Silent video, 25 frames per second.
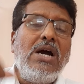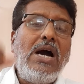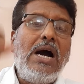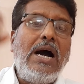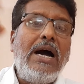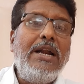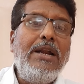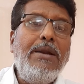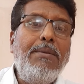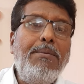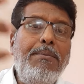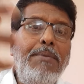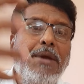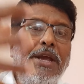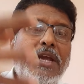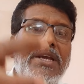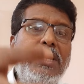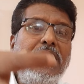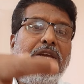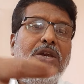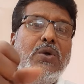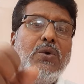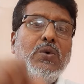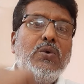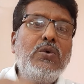and
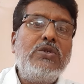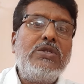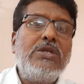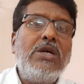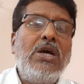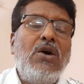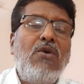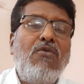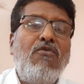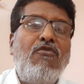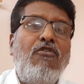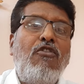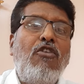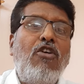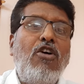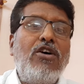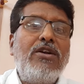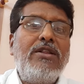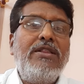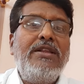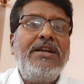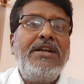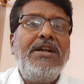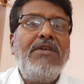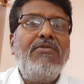make use for
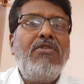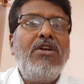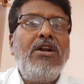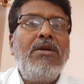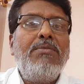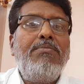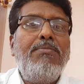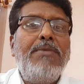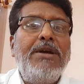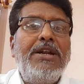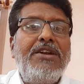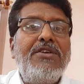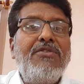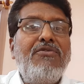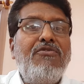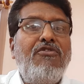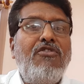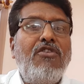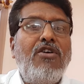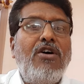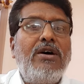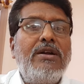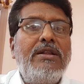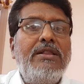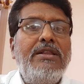the development,
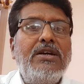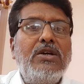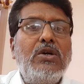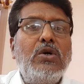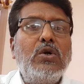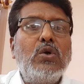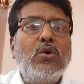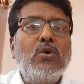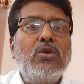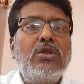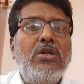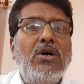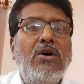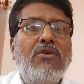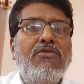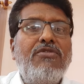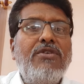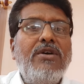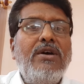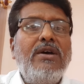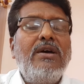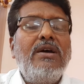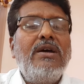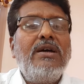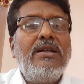for the growth of
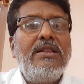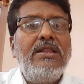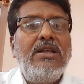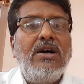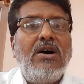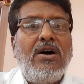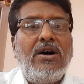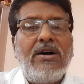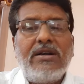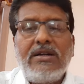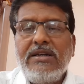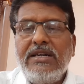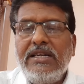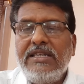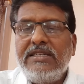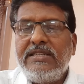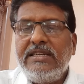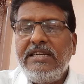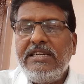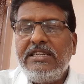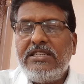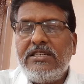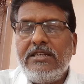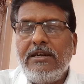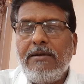the
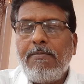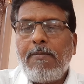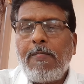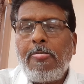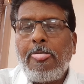organization.